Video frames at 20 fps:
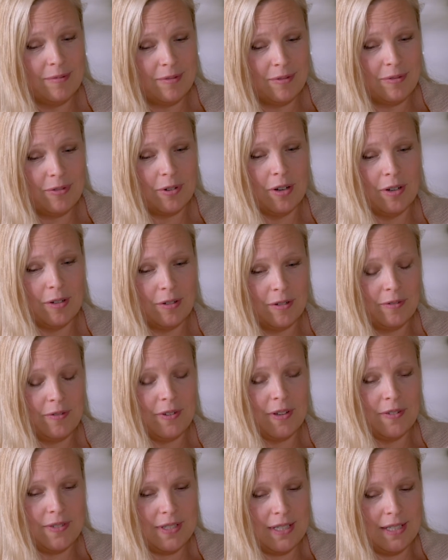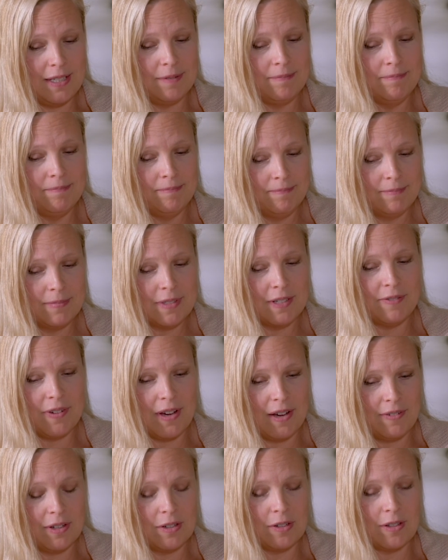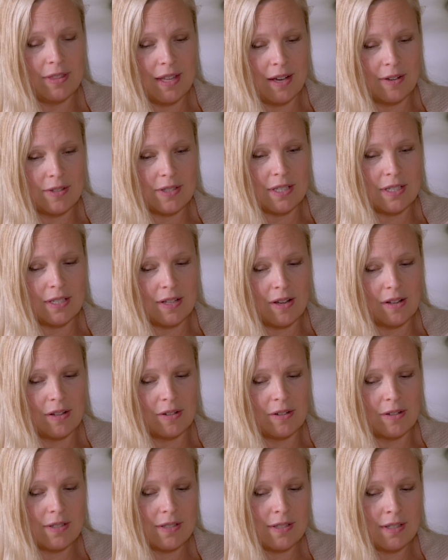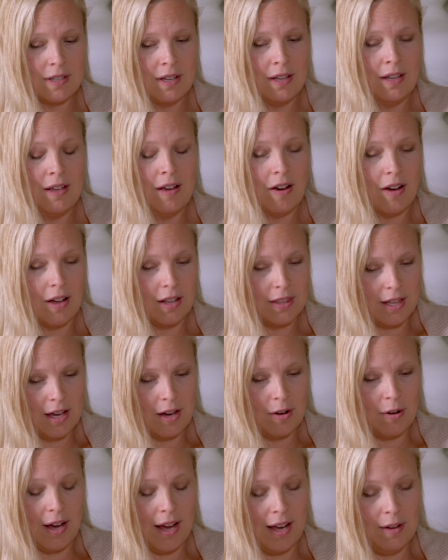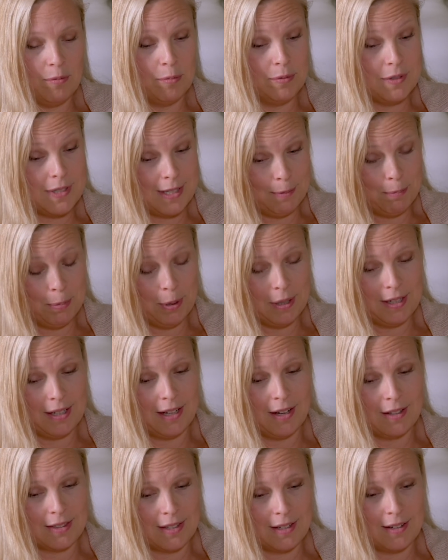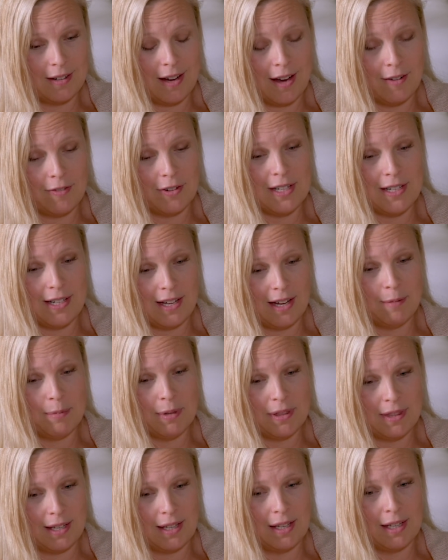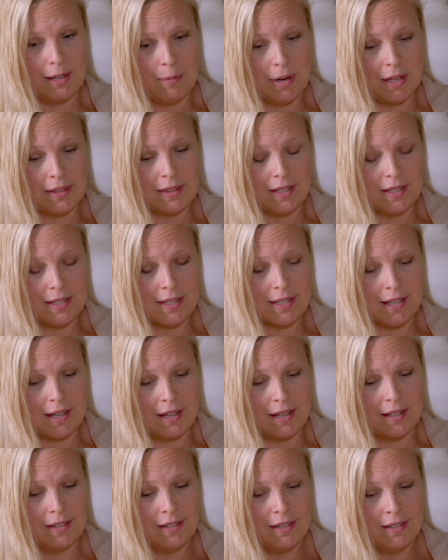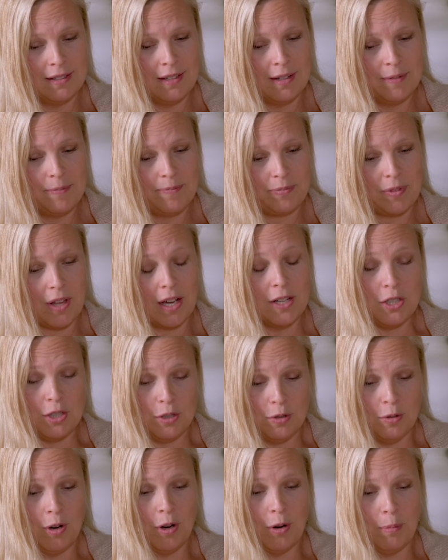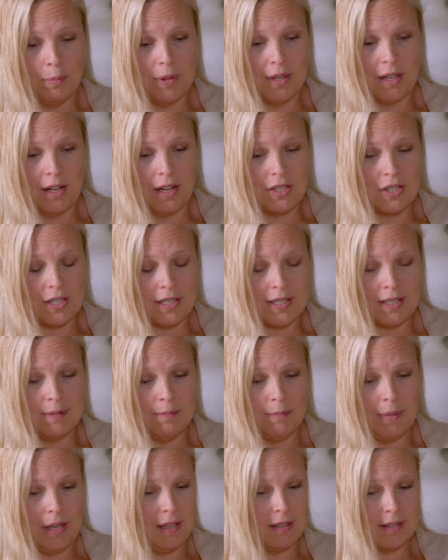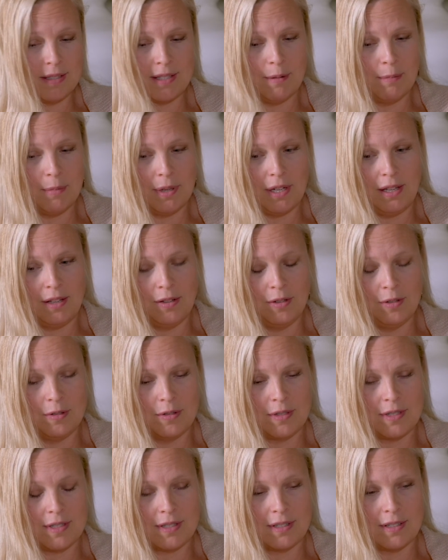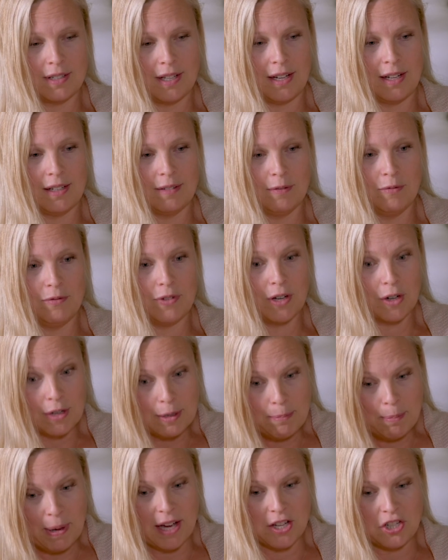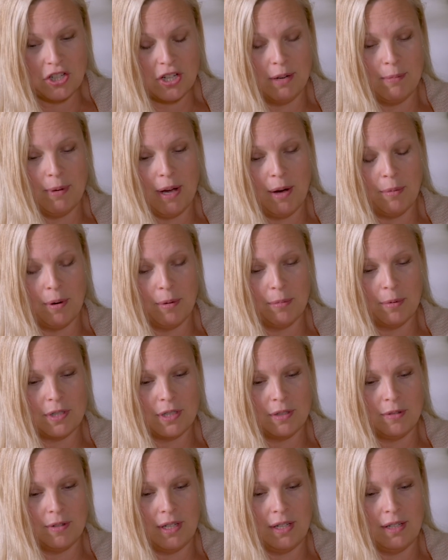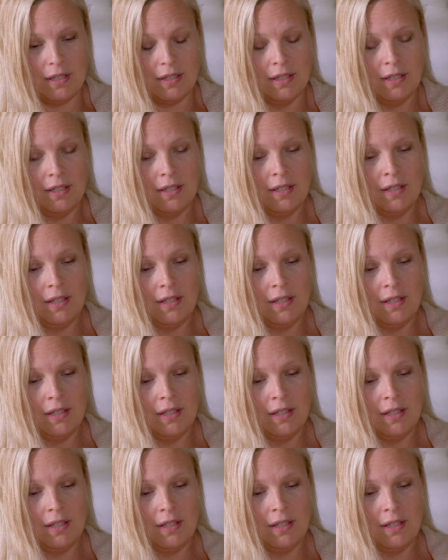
450 to $500,000. Although I did put it out there every day. I've been thinking about this, that I do hope that I just meet somebody who's like very passionate about what we're doing,